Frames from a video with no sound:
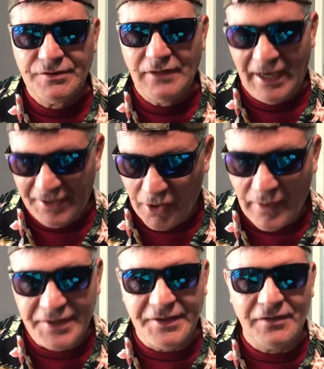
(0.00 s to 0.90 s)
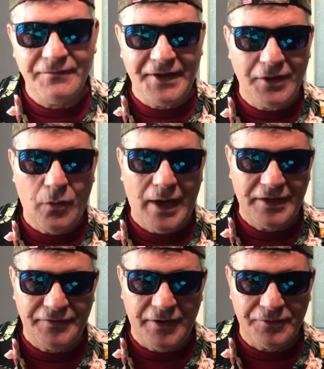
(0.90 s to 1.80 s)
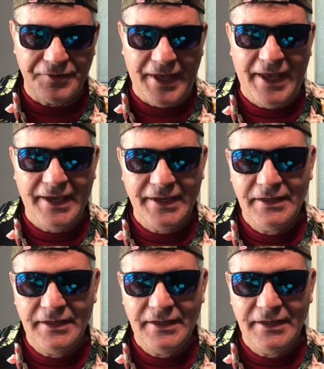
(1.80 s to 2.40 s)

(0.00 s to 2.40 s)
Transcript: I know I did a video on it the other day,